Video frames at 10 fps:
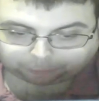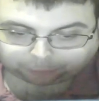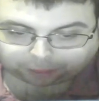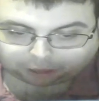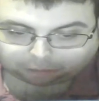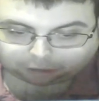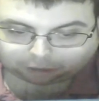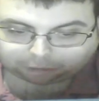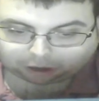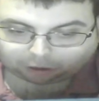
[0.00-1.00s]
In one
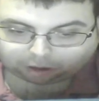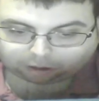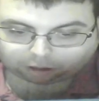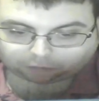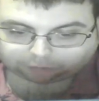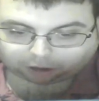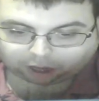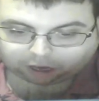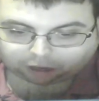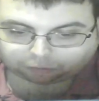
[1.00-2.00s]
of Paris's
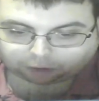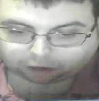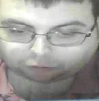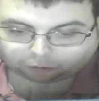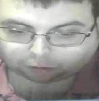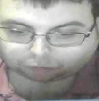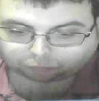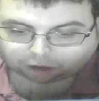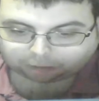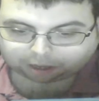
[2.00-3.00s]
finest restaurants,
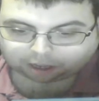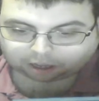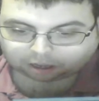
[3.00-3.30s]
Remy